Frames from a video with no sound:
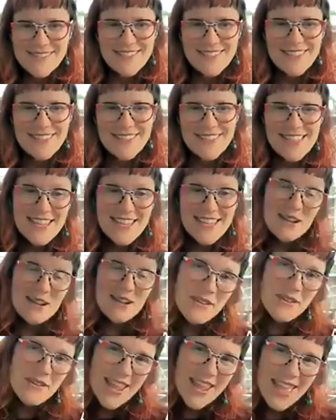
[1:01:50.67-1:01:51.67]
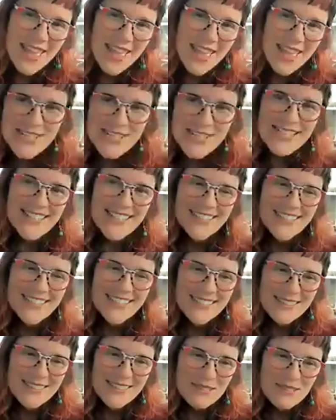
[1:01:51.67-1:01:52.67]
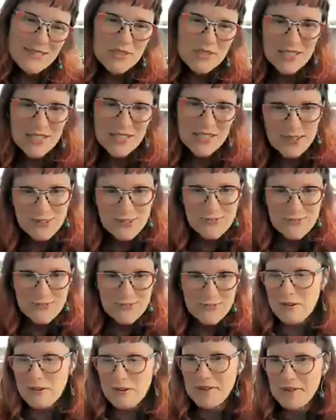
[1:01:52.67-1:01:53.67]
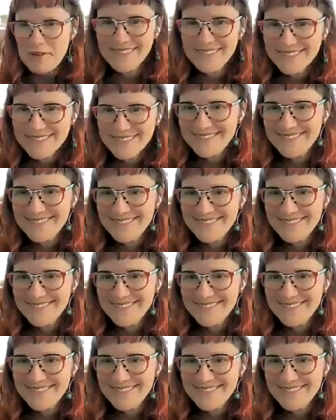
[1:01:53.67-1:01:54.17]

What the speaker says: a little bit edgy, but not overwhelming.